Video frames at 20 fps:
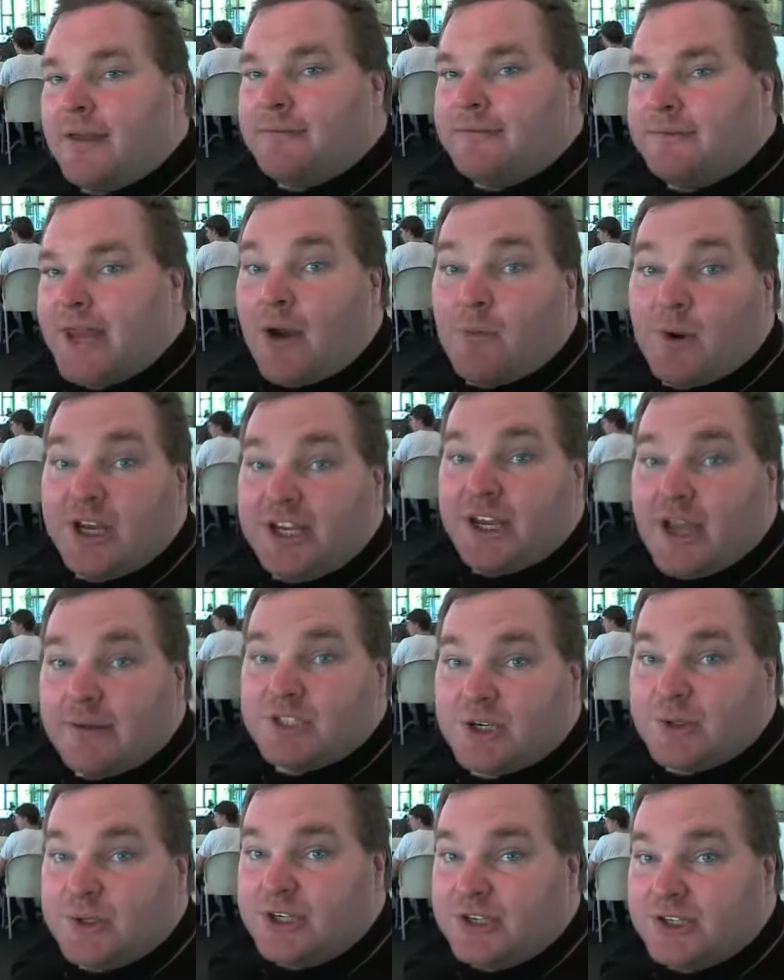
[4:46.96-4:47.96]
Now, when you come
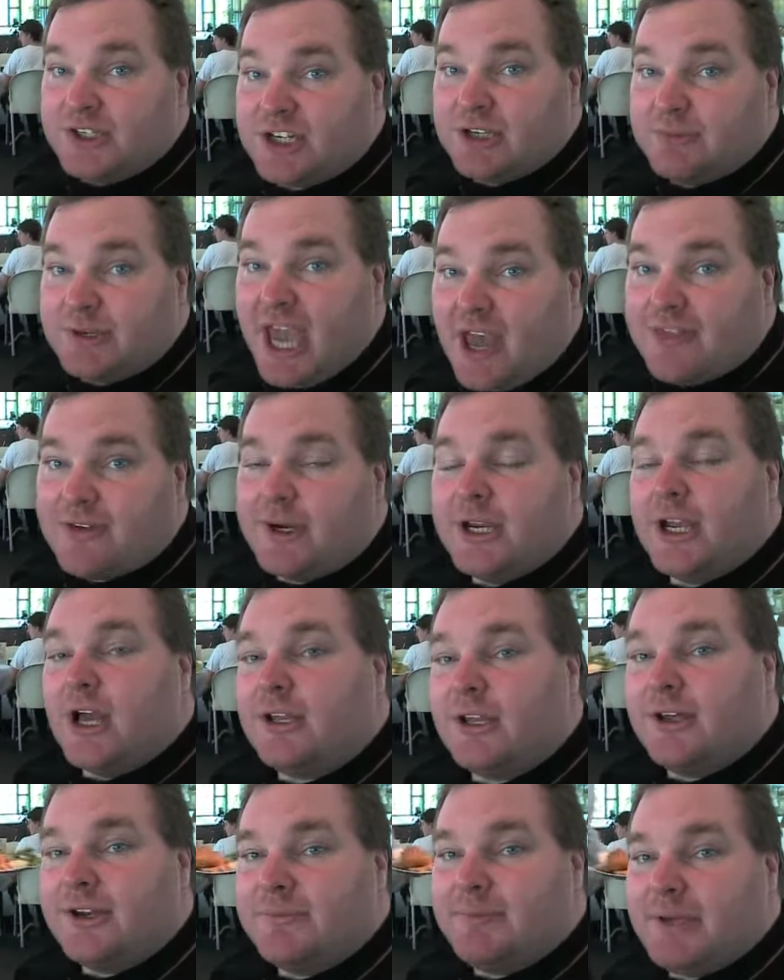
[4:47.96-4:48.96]
to a YouTube gathering, a
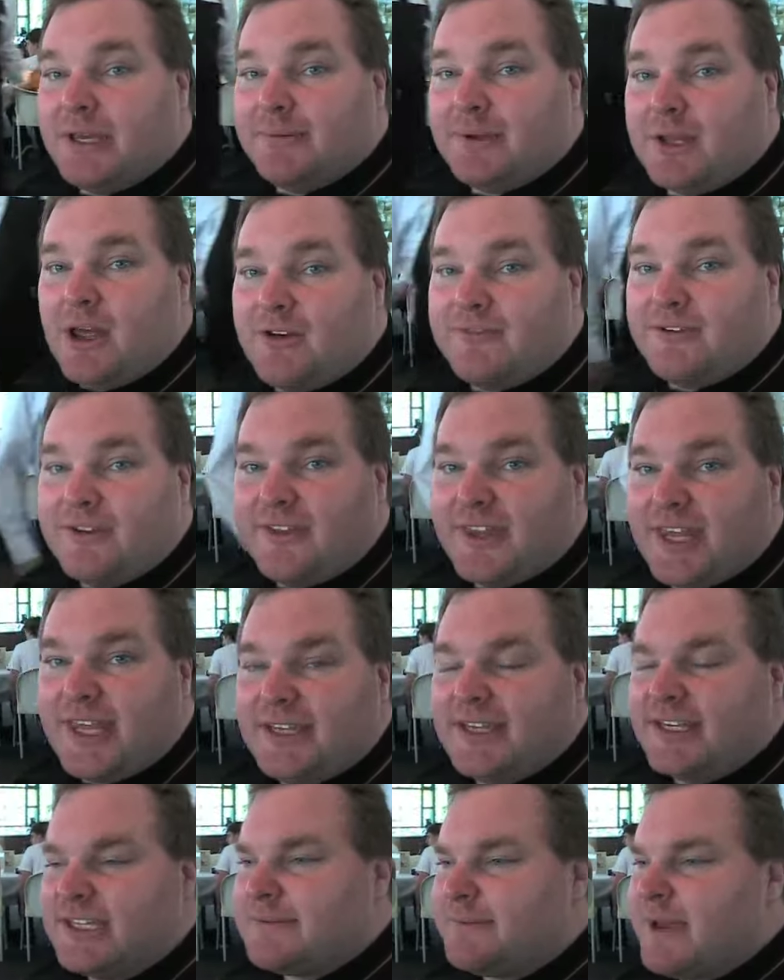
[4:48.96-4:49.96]
lot of people often
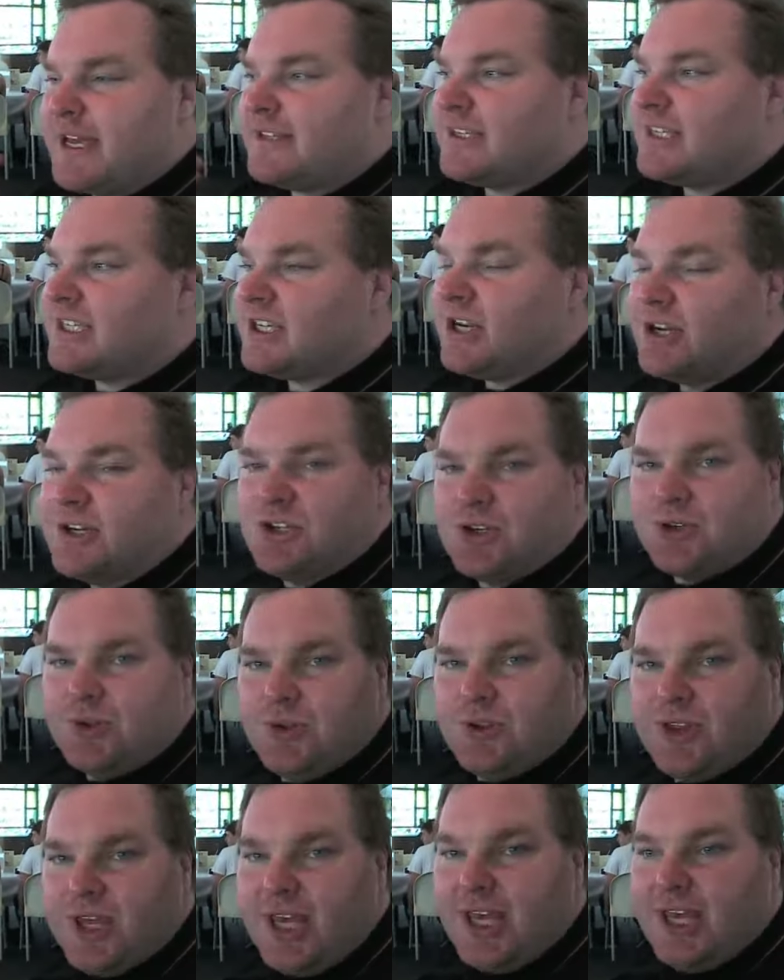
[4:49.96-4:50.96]
think it's about a social
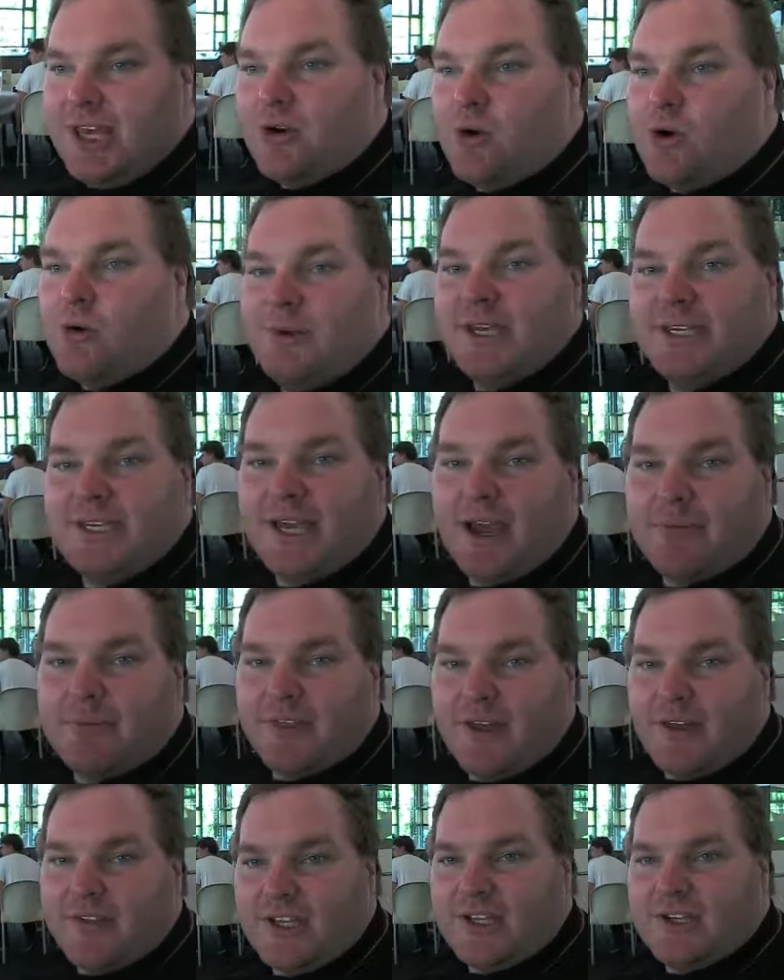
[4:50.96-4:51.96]
thing or meeting up
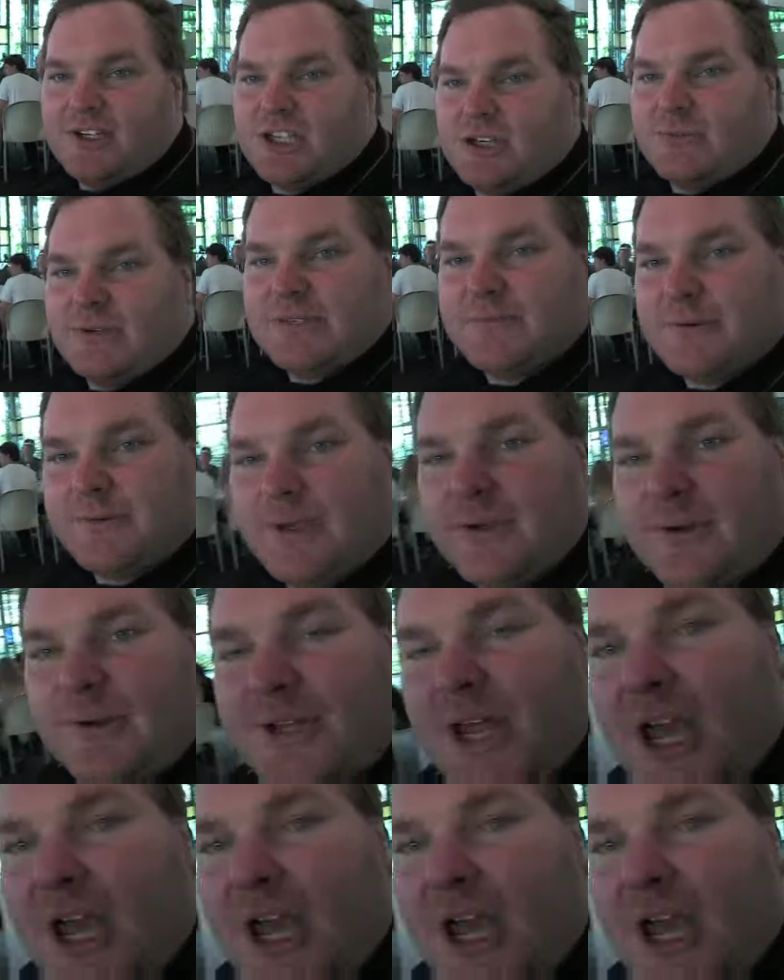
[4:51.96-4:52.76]
with other YouTubers, but we all